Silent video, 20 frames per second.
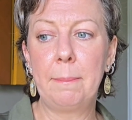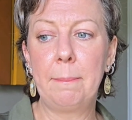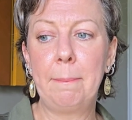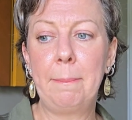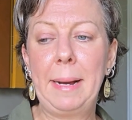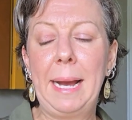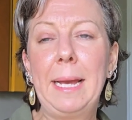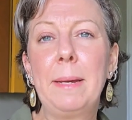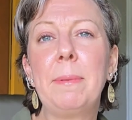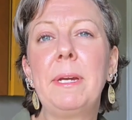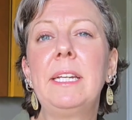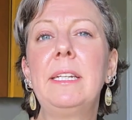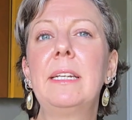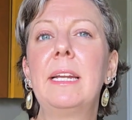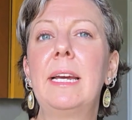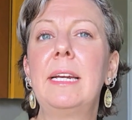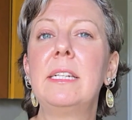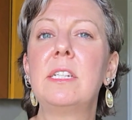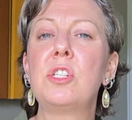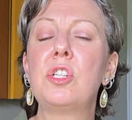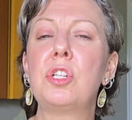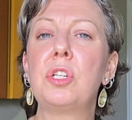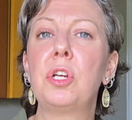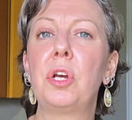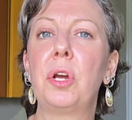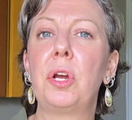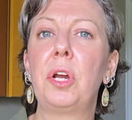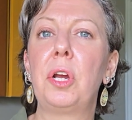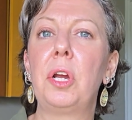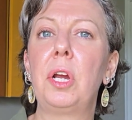maybe need
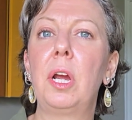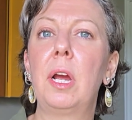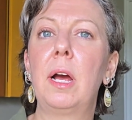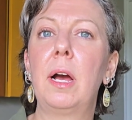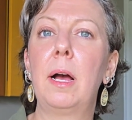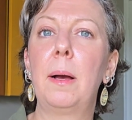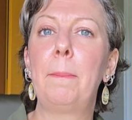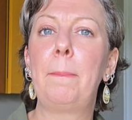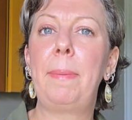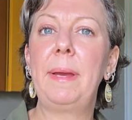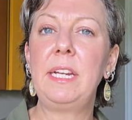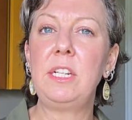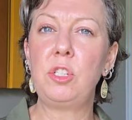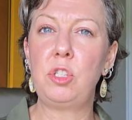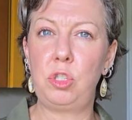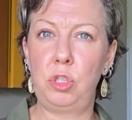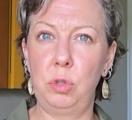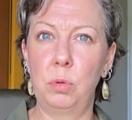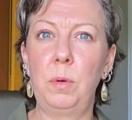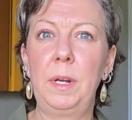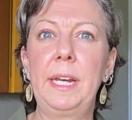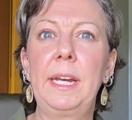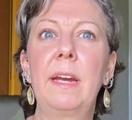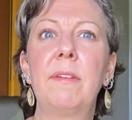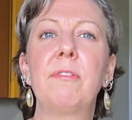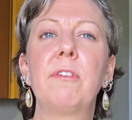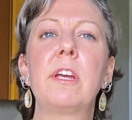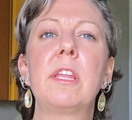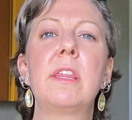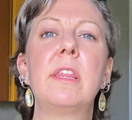to be doing
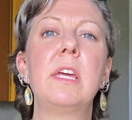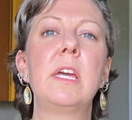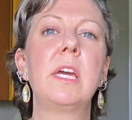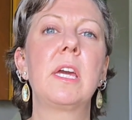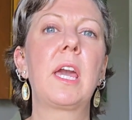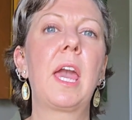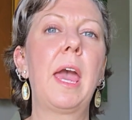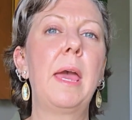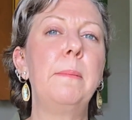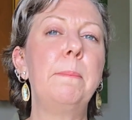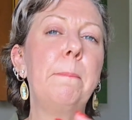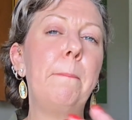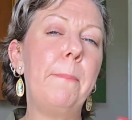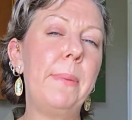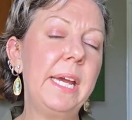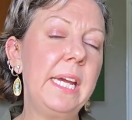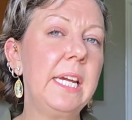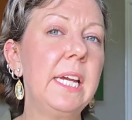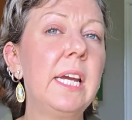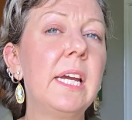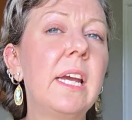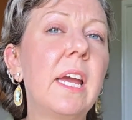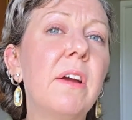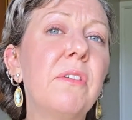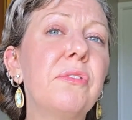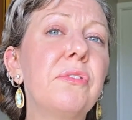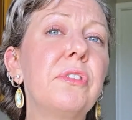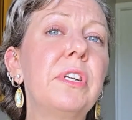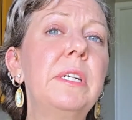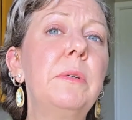everything and being
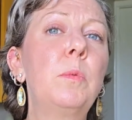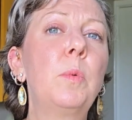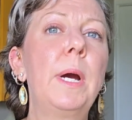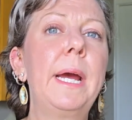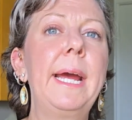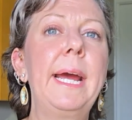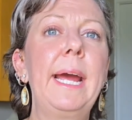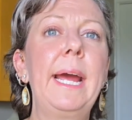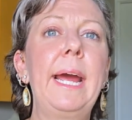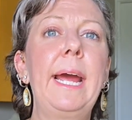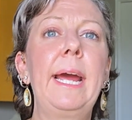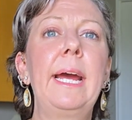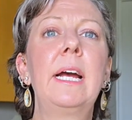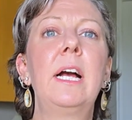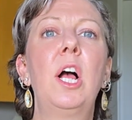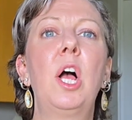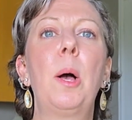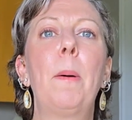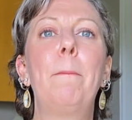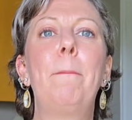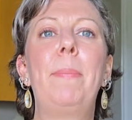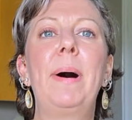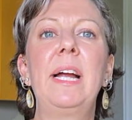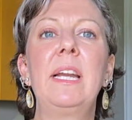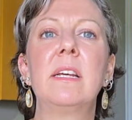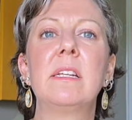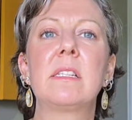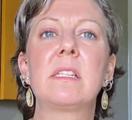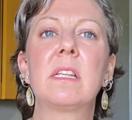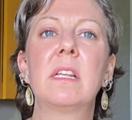everywhere,
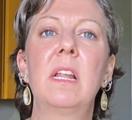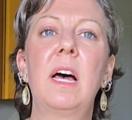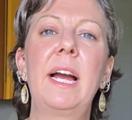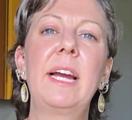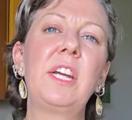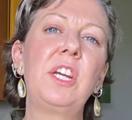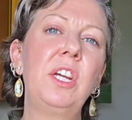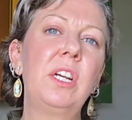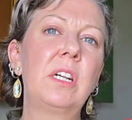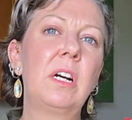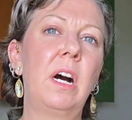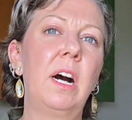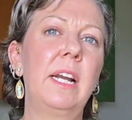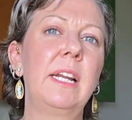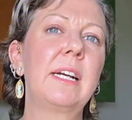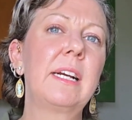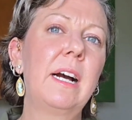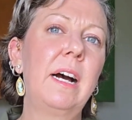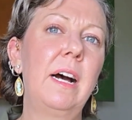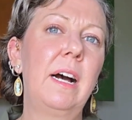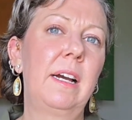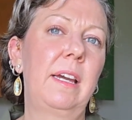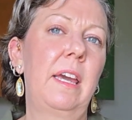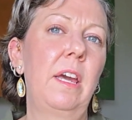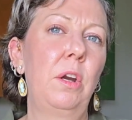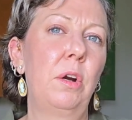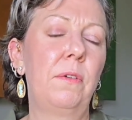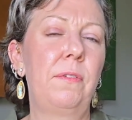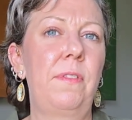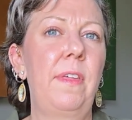but it's like you kind of can't
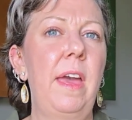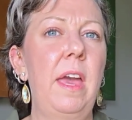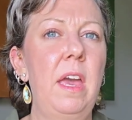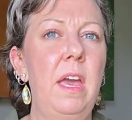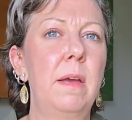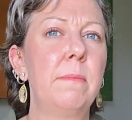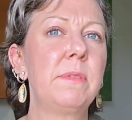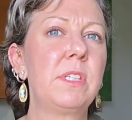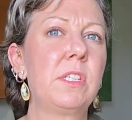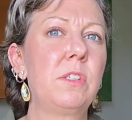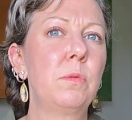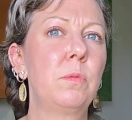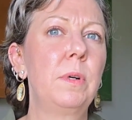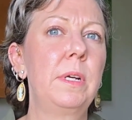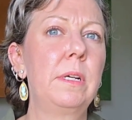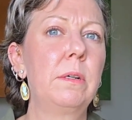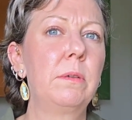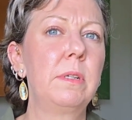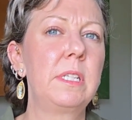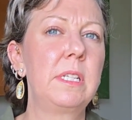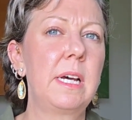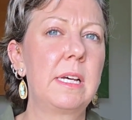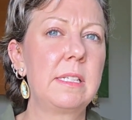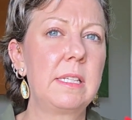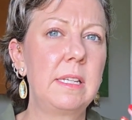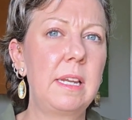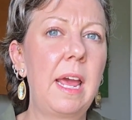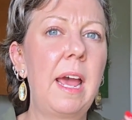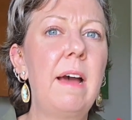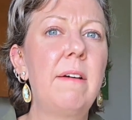get off the hamster wheel. It
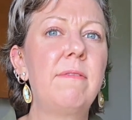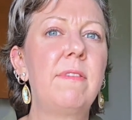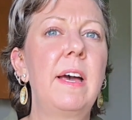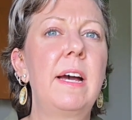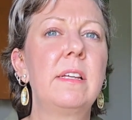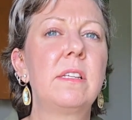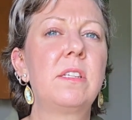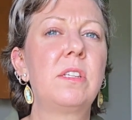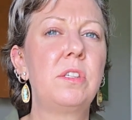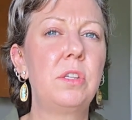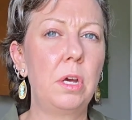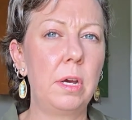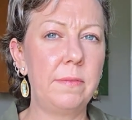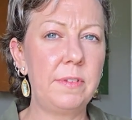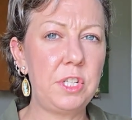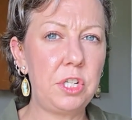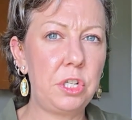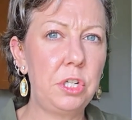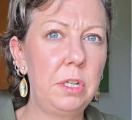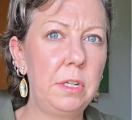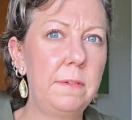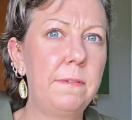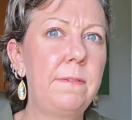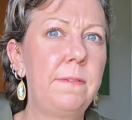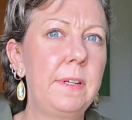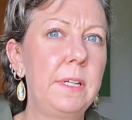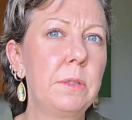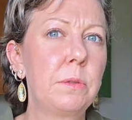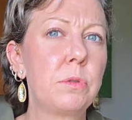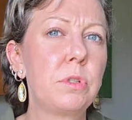doesn't have that servitude
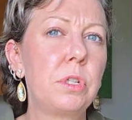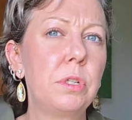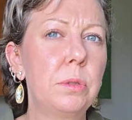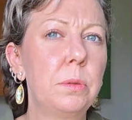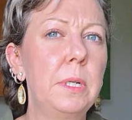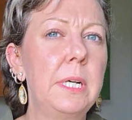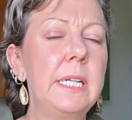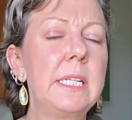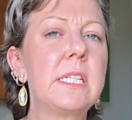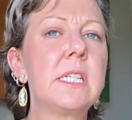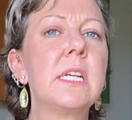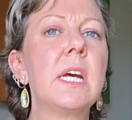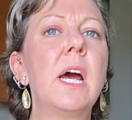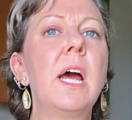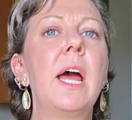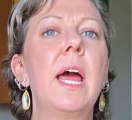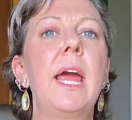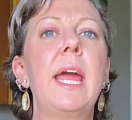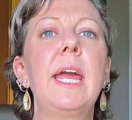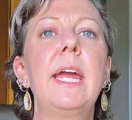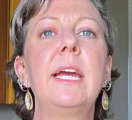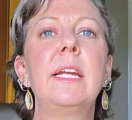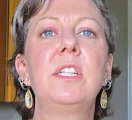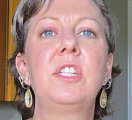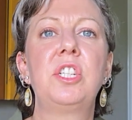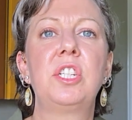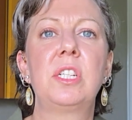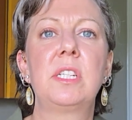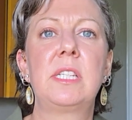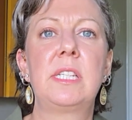feel to it.
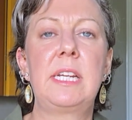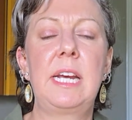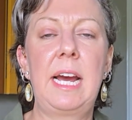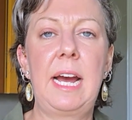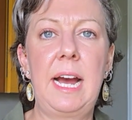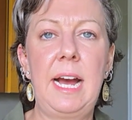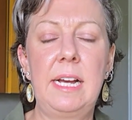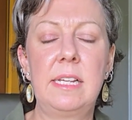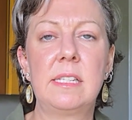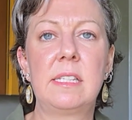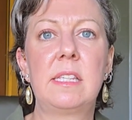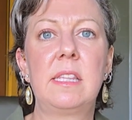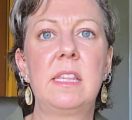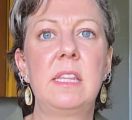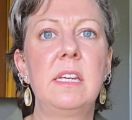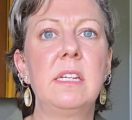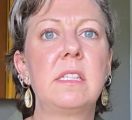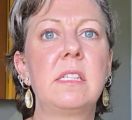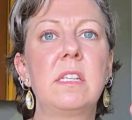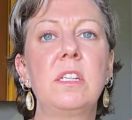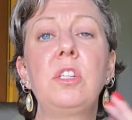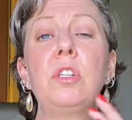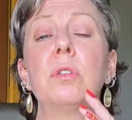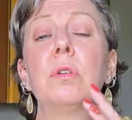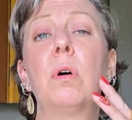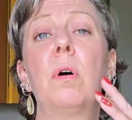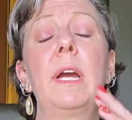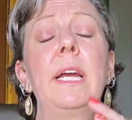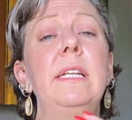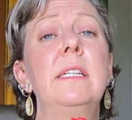It just has this,
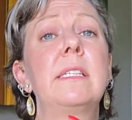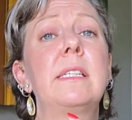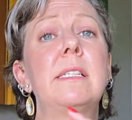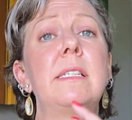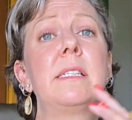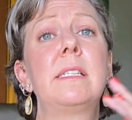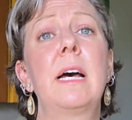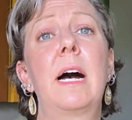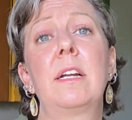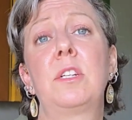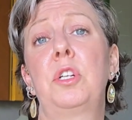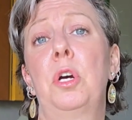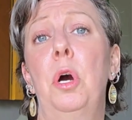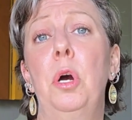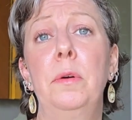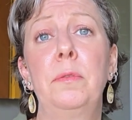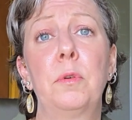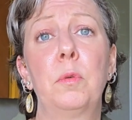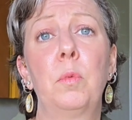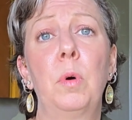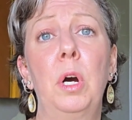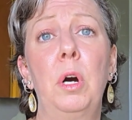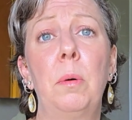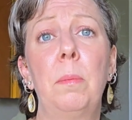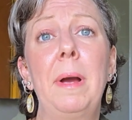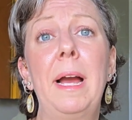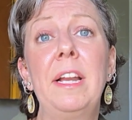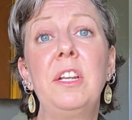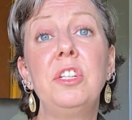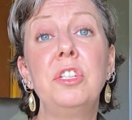you're in such
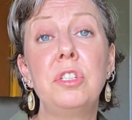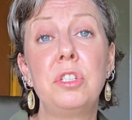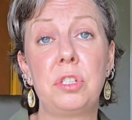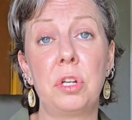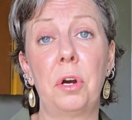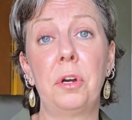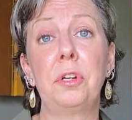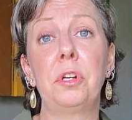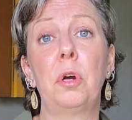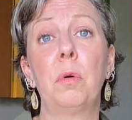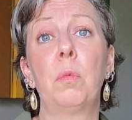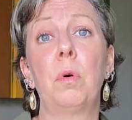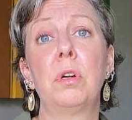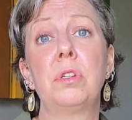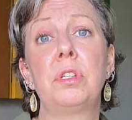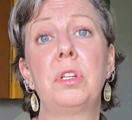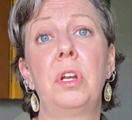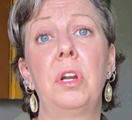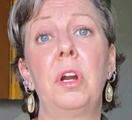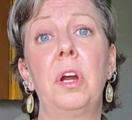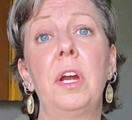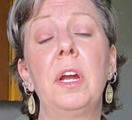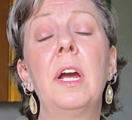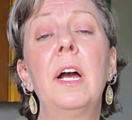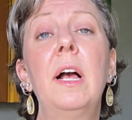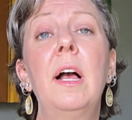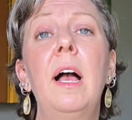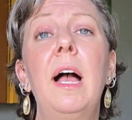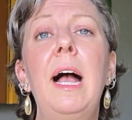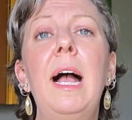overwhelm and you don't know what to do.
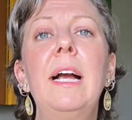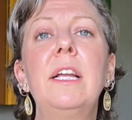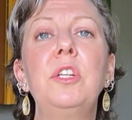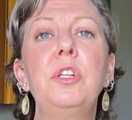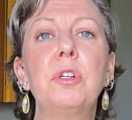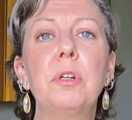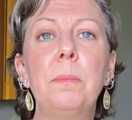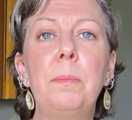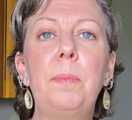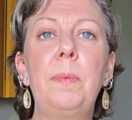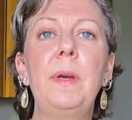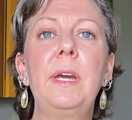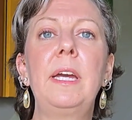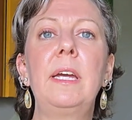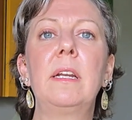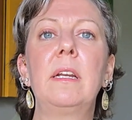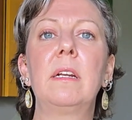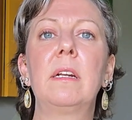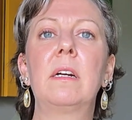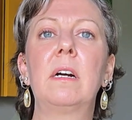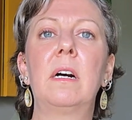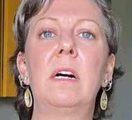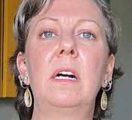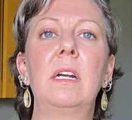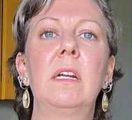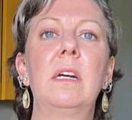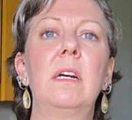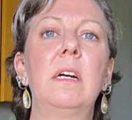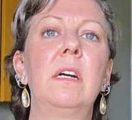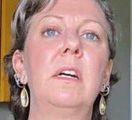And you're a bit
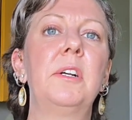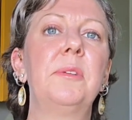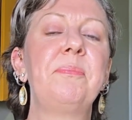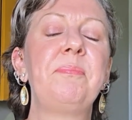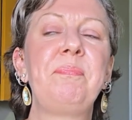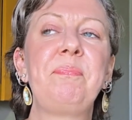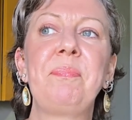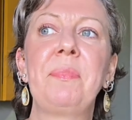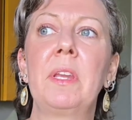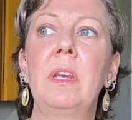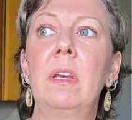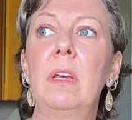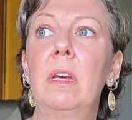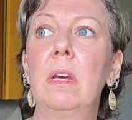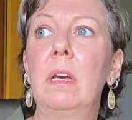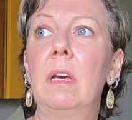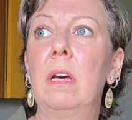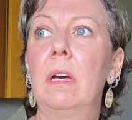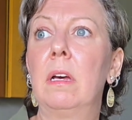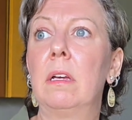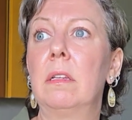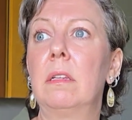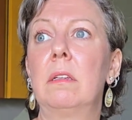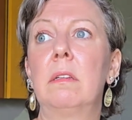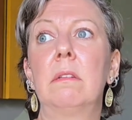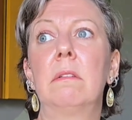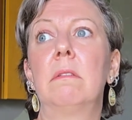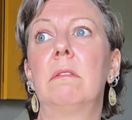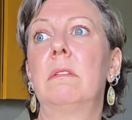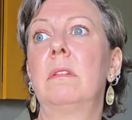kind of
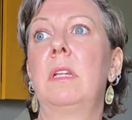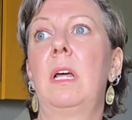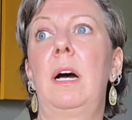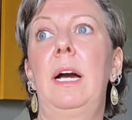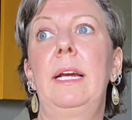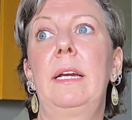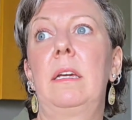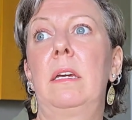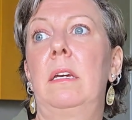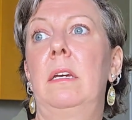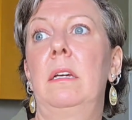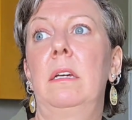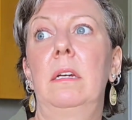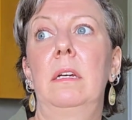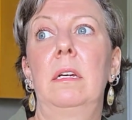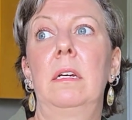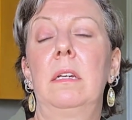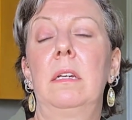like